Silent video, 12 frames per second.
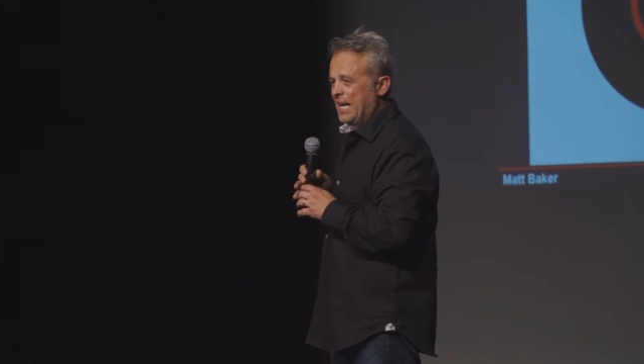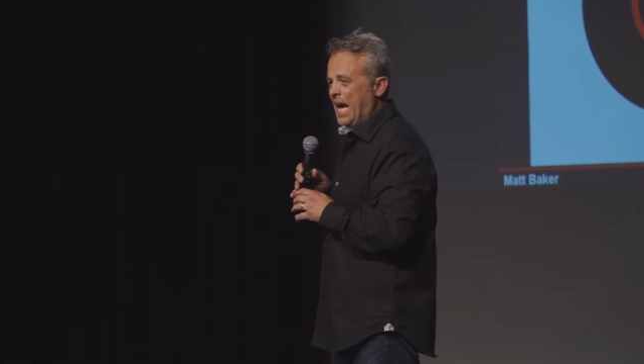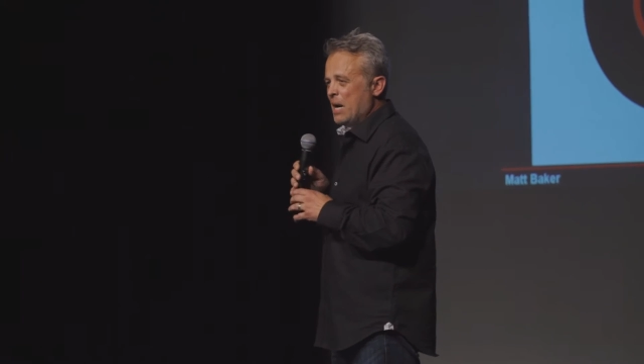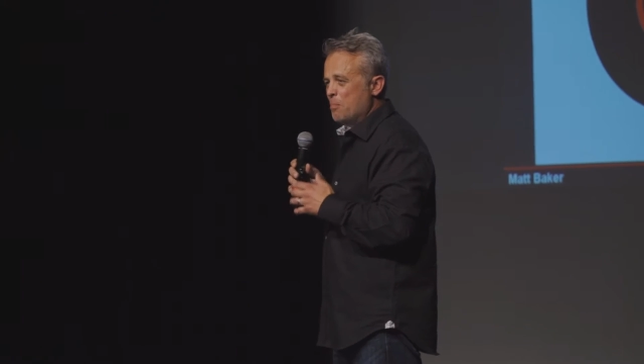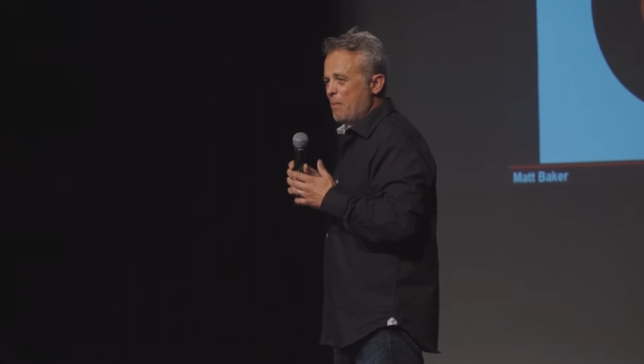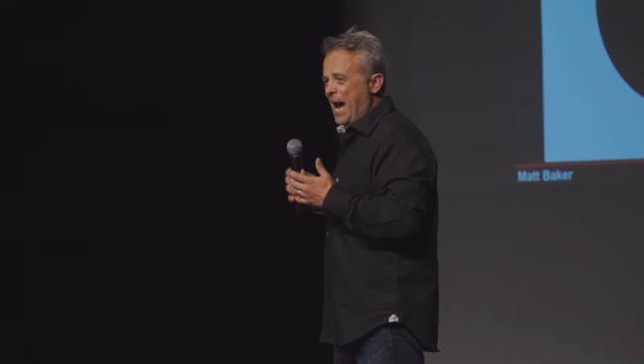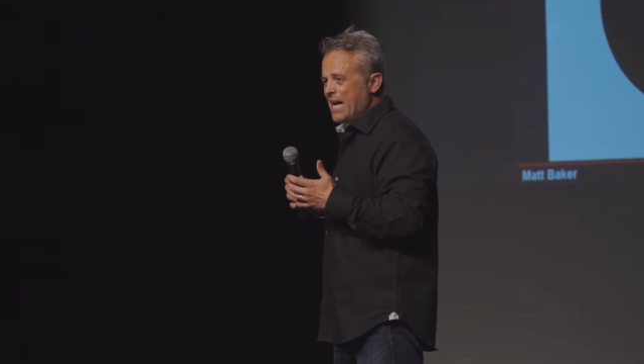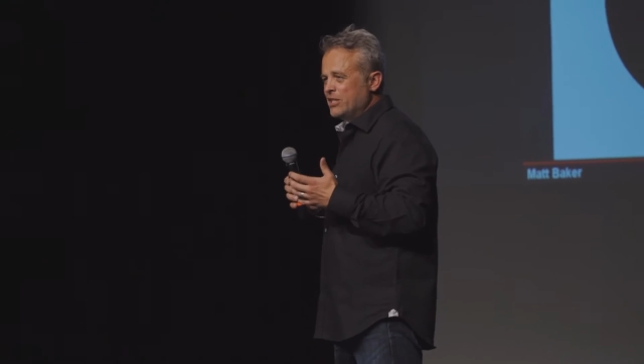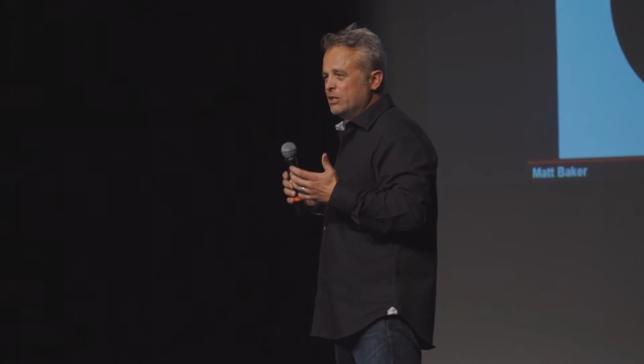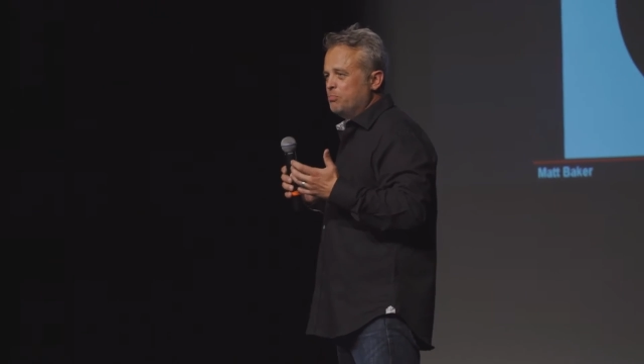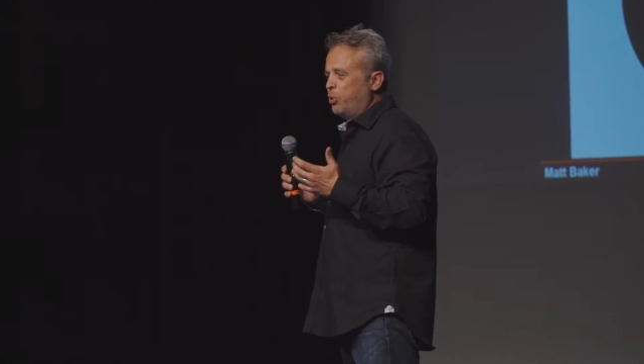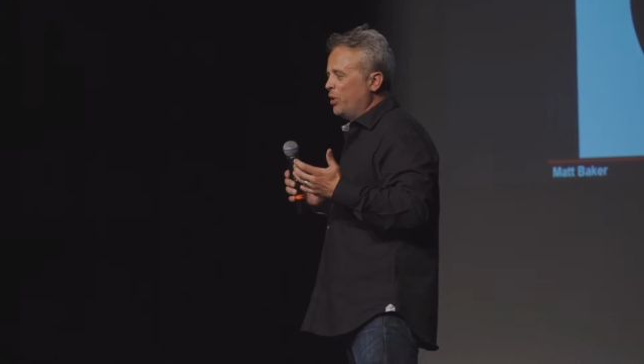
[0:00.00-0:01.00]
And
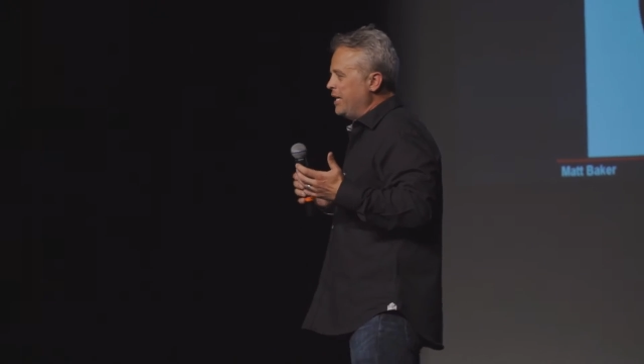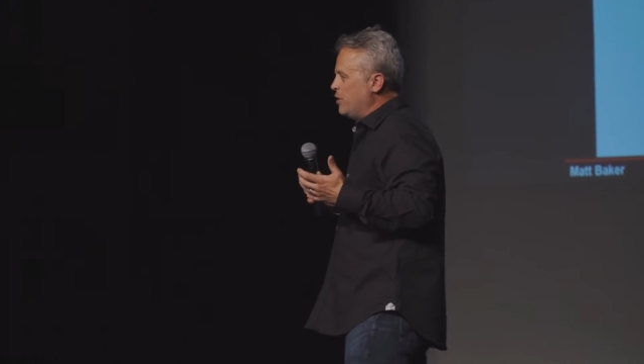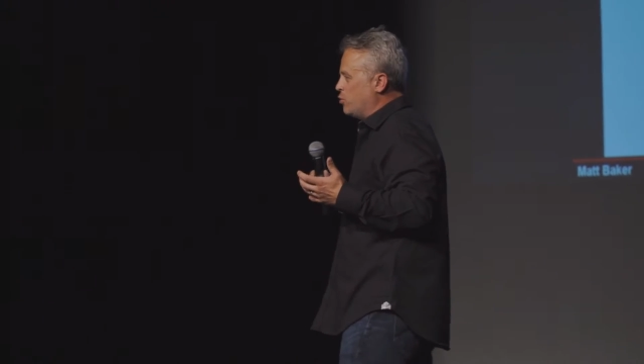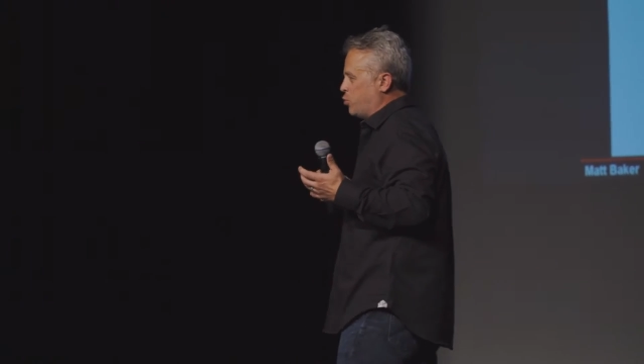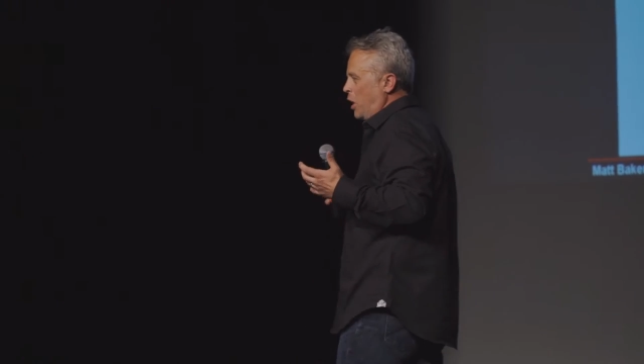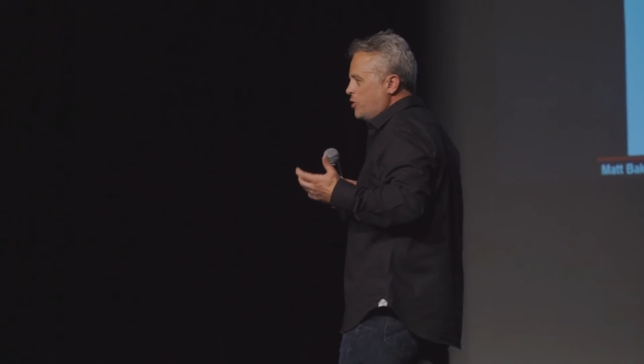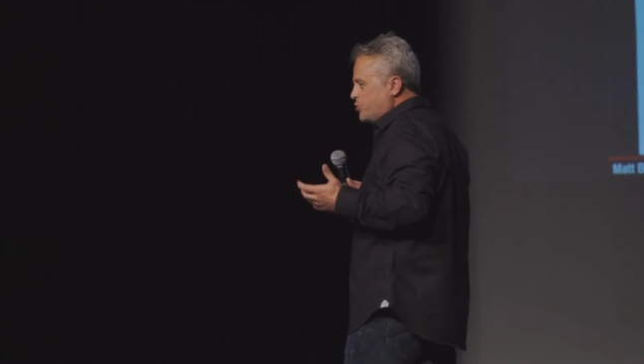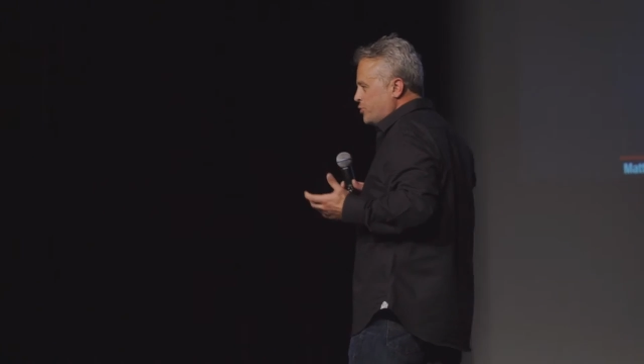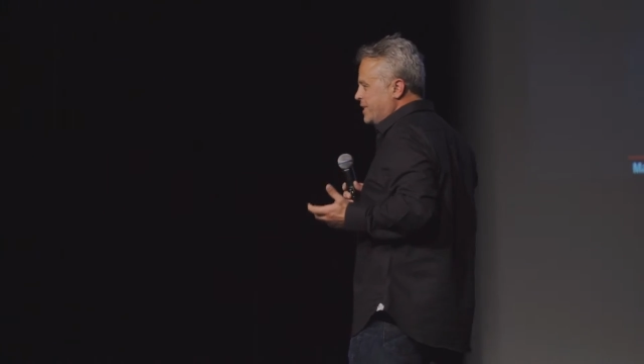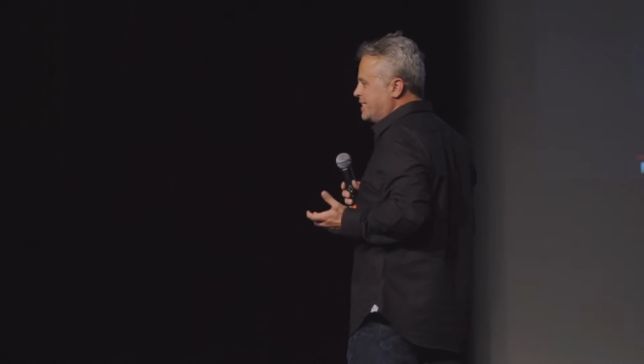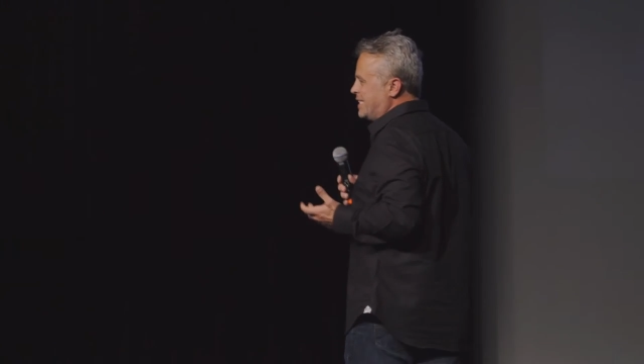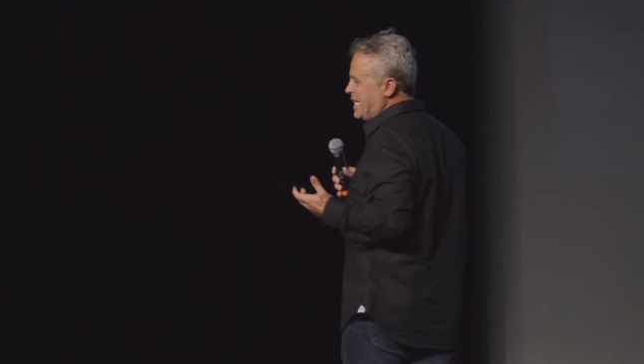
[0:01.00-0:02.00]
imagine putting
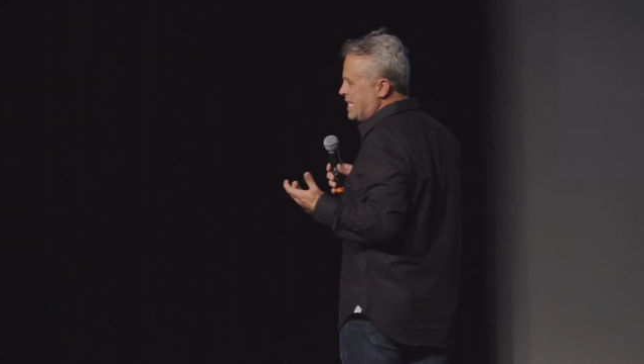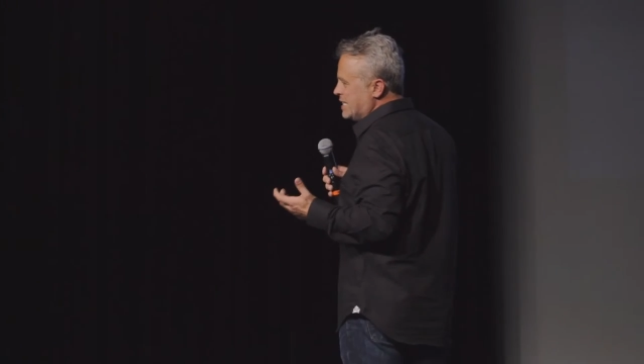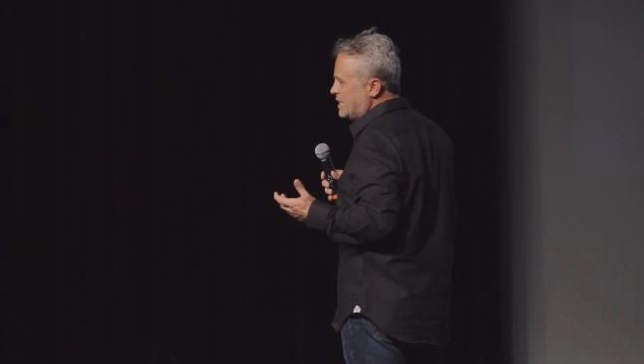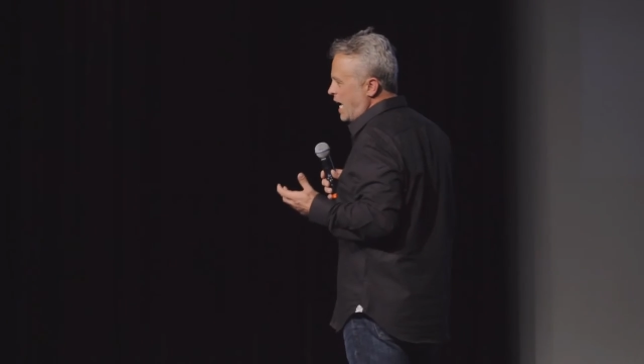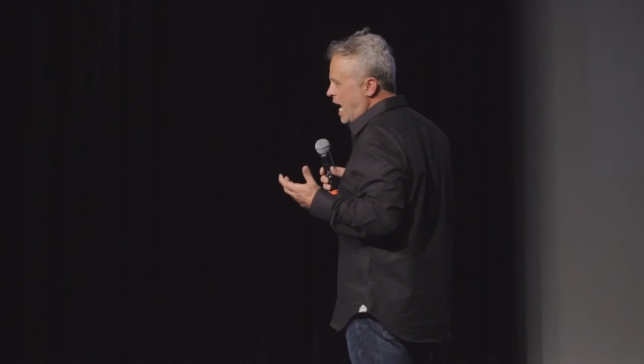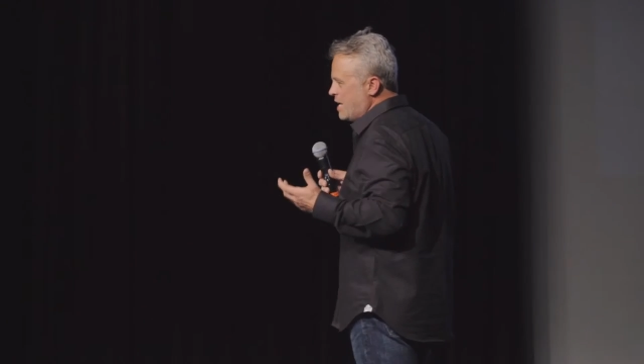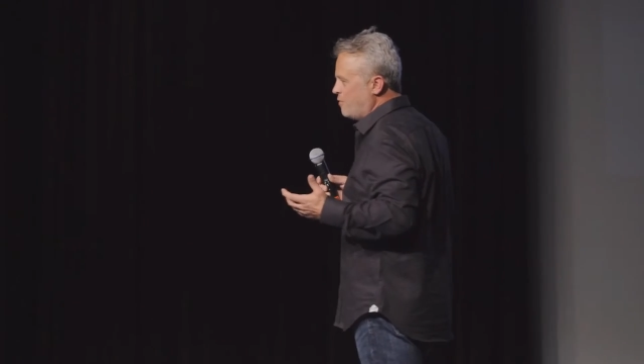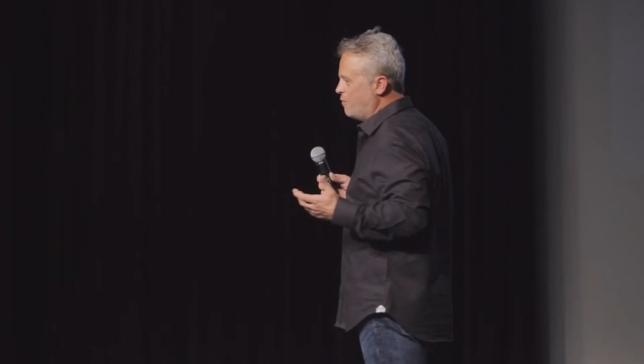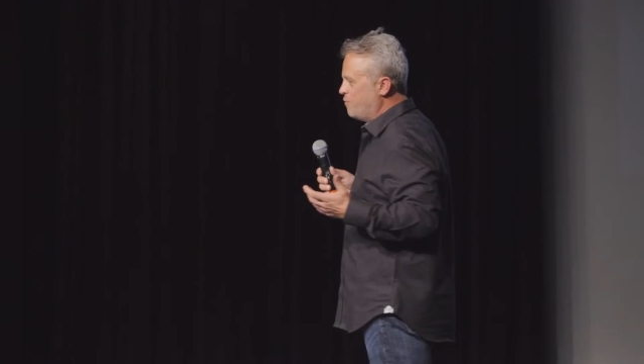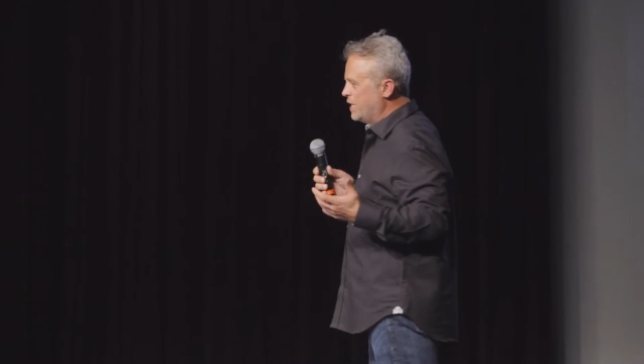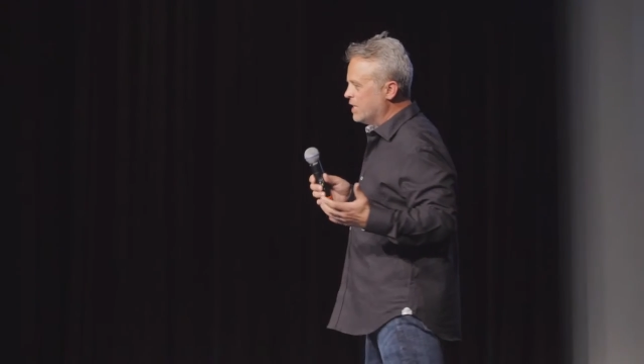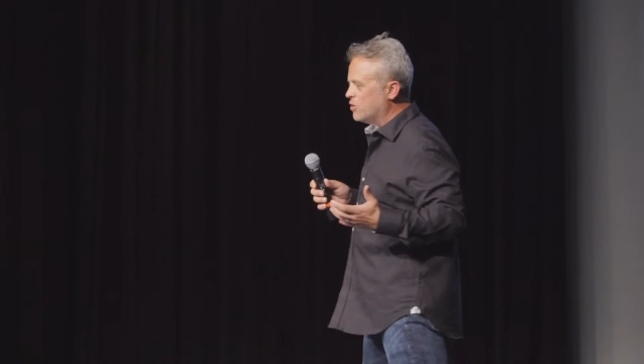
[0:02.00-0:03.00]
groceries inside of a
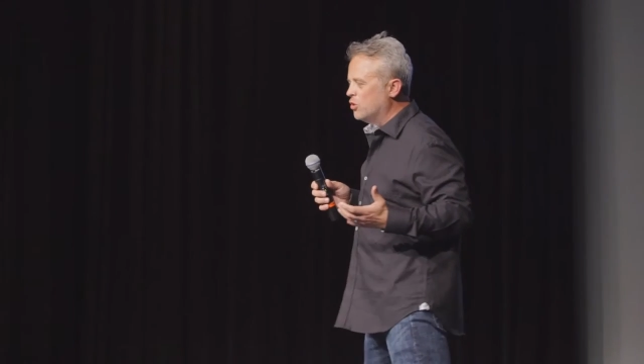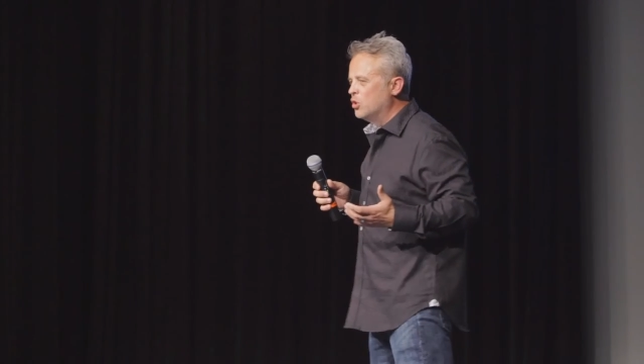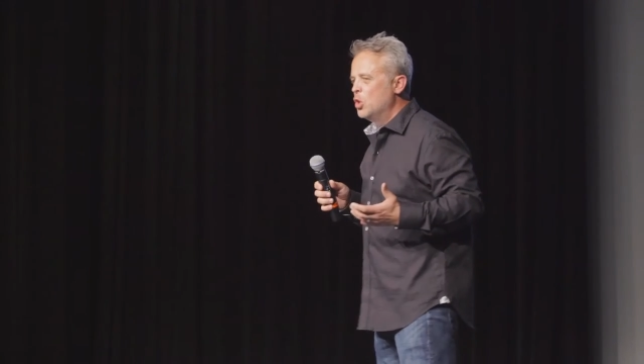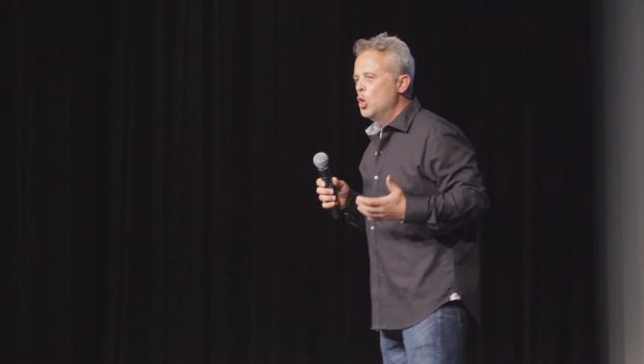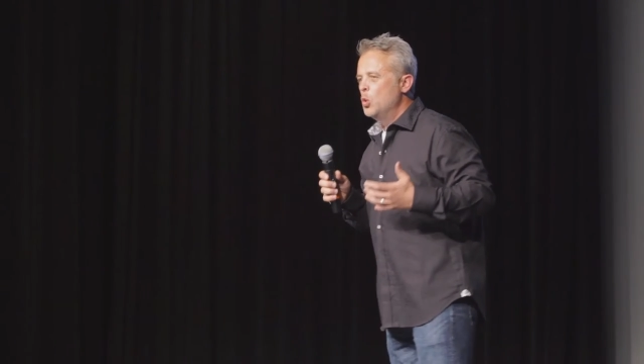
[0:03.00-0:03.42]
vehicle